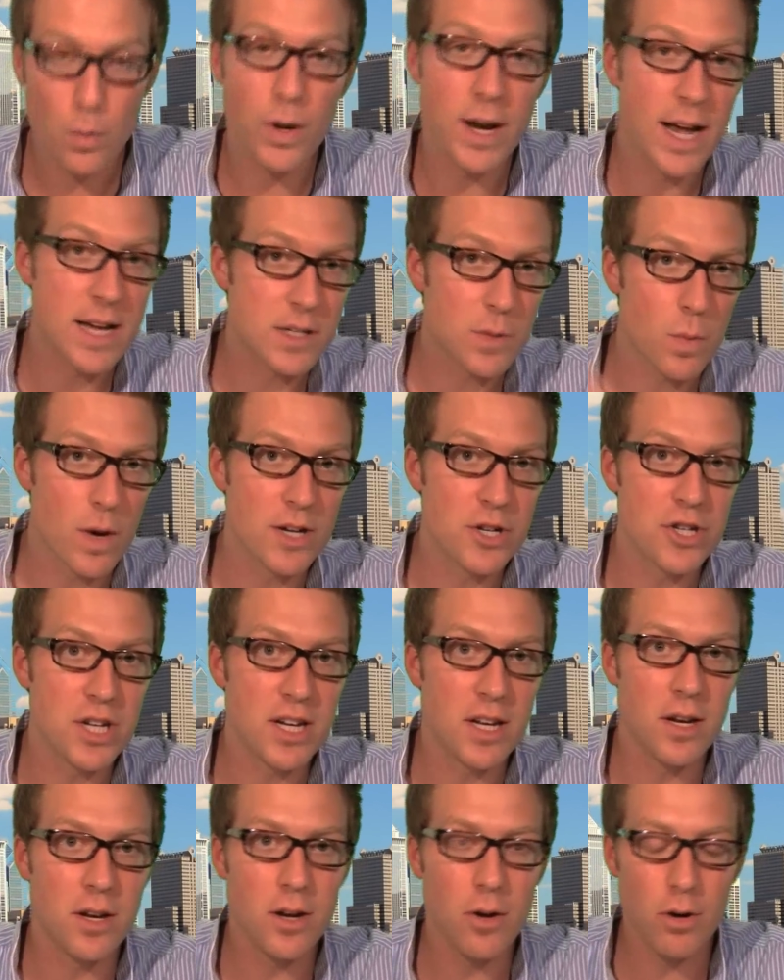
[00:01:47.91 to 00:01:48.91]
When asked why
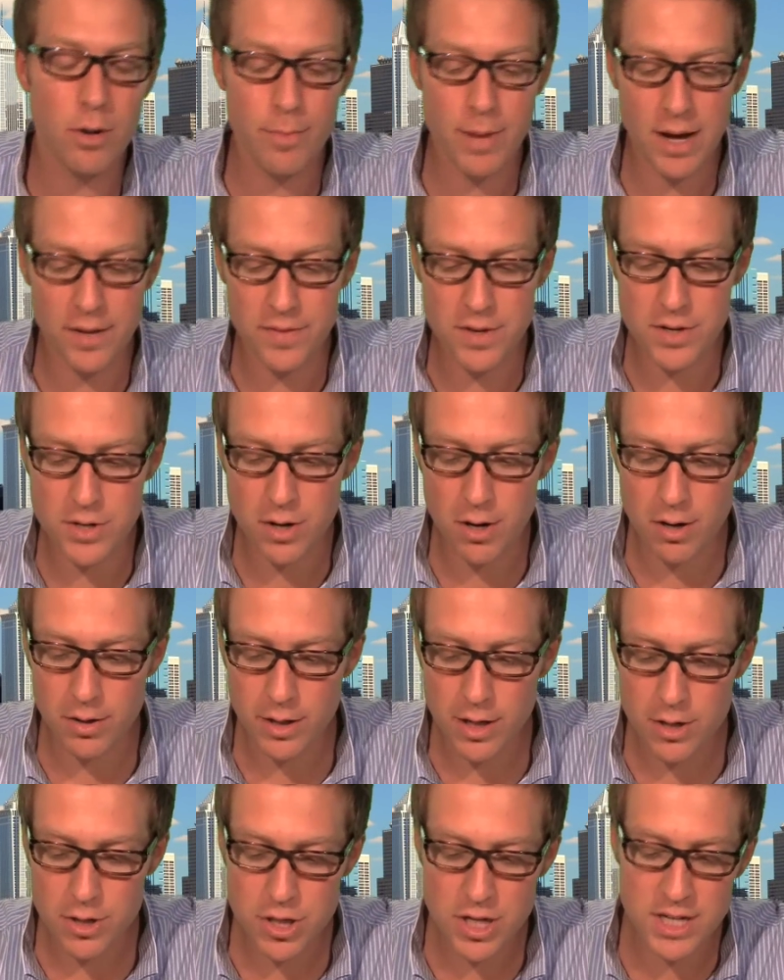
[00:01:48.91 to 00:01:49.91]
she didn't know about this
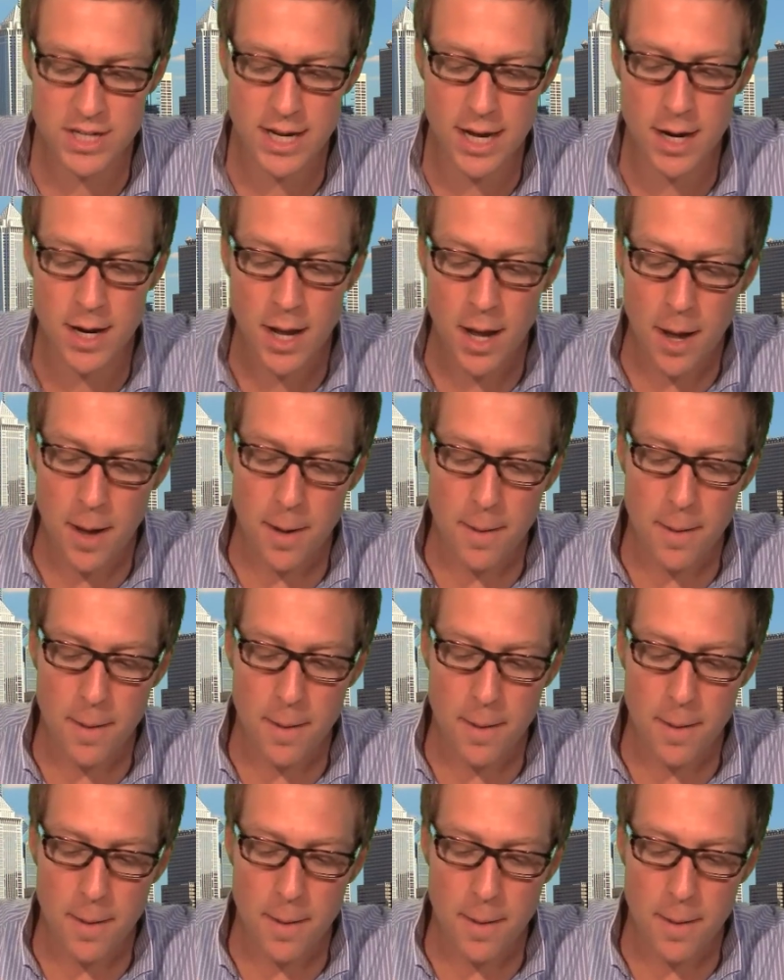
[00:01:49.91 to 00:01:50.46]
earlier, she said,